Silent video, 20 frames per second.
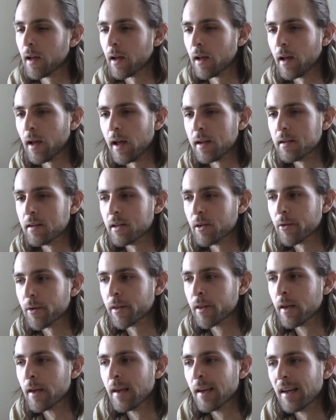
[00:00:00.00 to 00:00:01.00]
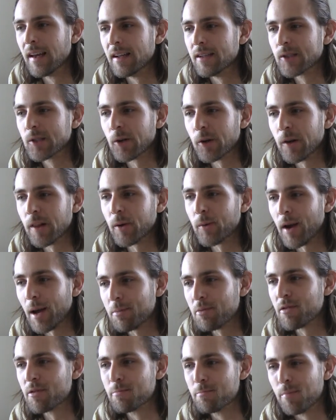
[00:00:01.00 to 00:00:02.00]
I, I had to deal with. And sort of like what
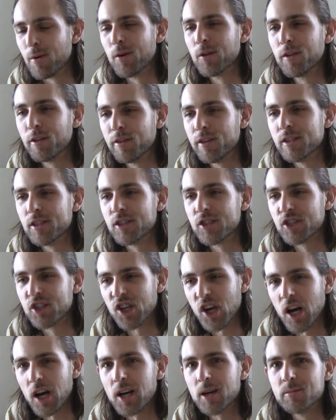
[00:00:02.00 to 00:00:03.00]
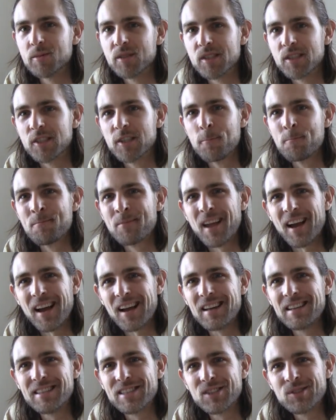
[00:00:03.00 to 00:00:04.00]
happened with both of these jobs is
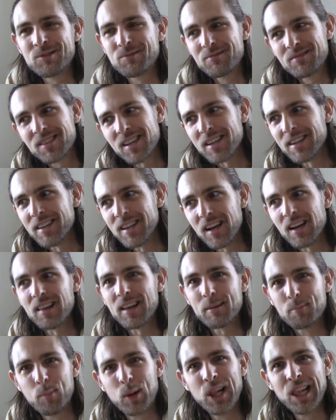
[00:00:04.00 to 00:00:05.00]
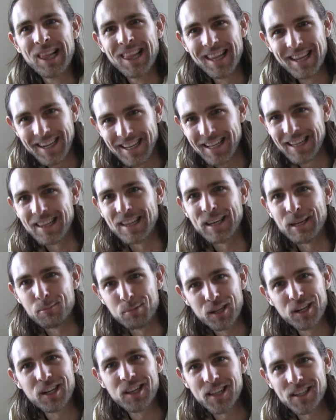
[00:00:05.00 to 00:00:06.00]
I technically got like politically.
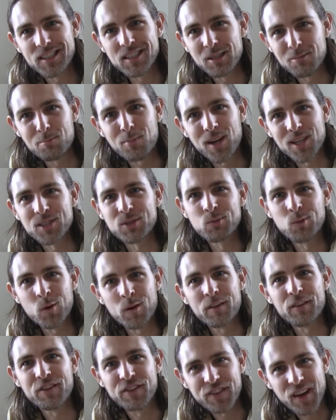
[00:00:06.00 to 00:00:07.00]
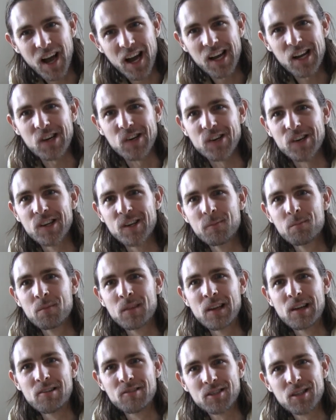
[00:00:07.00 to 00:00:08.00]
Politically is the best word, fired.
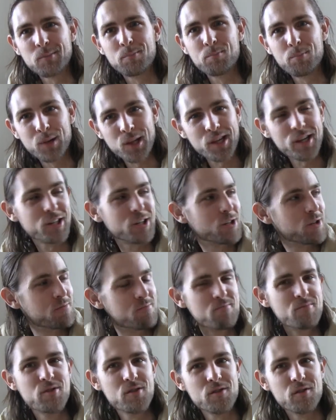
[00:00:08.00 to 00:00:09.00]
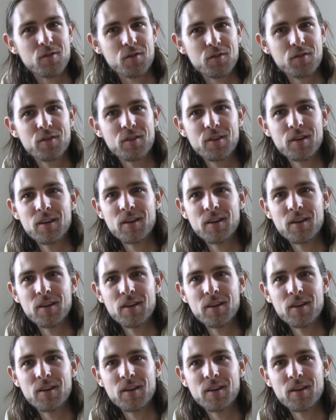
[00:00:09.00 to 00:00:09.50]
It was a political move.